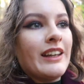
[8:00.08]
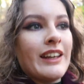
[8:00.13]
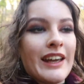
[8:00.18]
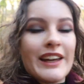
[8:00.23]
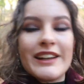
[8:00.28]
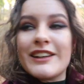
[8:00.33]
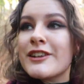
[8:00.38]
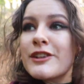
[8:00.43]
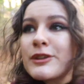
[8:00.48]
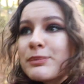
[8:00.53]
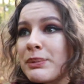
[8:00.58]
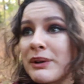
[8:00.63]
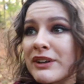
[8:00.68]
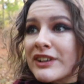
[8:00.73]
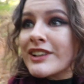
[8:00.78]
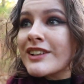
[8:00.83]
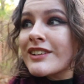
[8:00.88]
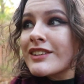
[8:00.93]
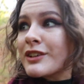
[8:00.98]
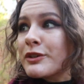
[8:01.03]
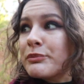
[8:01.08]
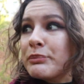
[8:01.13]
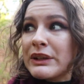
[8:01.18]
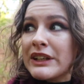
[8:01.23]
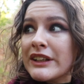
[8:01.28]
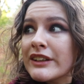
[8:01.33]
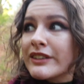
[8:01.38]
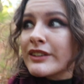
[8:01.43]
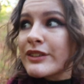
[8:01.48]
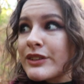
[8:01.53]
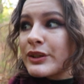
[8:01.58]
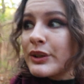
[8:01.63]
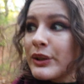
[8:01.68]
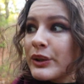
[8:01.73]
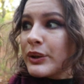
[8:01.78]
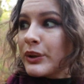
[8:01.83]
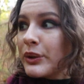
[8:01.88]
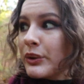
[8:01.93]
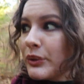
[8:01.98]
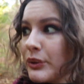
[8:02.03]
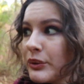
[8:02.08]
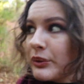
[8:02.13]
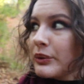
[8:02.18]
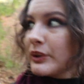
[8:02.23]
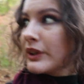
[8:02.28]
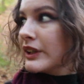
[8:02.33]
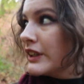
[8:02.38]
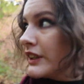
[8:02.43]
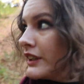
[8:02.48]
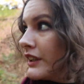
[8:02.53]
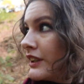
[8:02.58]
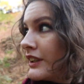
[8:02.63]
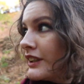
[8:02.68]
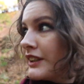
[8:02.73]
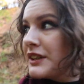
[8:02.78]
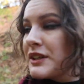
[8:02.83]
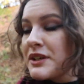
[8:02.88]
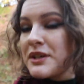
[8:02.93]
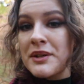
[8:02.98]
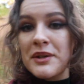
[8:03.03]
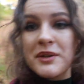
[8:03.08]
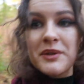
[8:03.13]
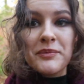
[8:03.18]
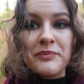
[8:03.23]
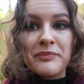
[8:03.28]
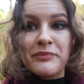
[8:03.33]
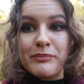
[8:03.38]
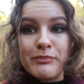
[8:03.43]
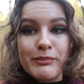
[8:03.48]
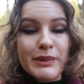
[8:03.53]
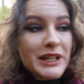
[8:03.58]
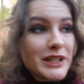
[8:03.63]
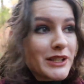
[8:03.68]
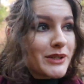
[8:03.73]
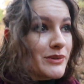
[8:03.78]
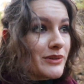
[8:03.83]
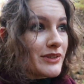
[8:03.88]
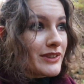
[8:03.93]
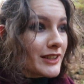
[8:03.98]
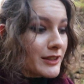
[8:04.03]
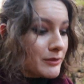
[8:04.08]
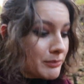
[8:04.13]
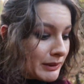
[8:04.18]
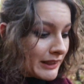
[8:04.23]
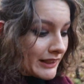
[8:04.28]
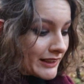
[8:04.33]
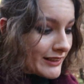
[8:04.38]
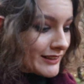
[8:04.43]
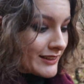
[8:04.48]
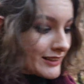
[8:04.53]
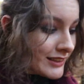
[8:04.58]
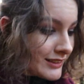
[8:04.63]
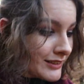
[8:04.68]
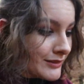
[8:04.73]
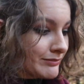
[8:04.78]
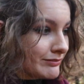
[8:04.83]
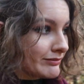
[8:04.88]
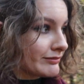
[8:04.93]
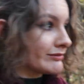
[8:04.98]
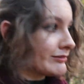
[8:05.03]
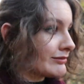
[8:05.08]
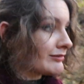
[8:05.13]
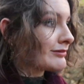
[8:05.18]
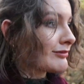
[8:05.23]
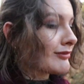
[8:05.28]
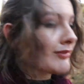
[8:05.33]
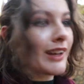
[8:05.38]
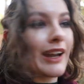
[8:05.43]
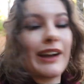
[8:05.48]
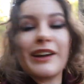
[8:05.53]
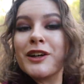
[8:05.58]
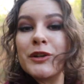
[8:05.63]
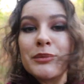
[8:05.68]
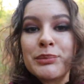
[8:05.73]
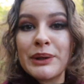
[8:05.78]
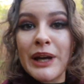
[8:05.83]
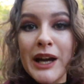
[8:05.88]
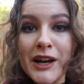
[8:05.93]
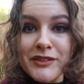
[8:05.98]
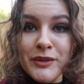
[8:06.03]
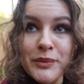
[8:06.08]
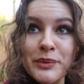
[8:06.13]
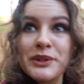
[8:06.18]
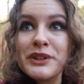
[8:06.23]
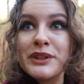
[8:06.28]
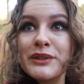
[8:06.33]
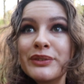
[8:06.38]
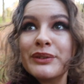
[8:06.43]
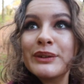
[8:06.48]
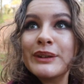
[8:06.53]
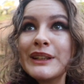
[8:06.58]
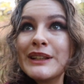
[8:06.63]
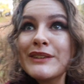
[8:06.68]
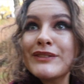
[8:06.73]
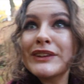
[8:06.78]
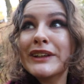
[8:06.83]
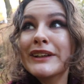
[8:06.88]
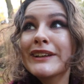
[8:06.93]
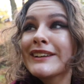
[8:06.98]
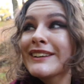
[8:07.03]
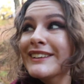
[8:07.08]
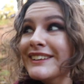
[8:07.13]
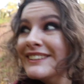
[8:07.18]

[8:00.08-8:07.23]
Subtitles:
Any spirits or beings who may use this place, I hope you have a wonderful evening.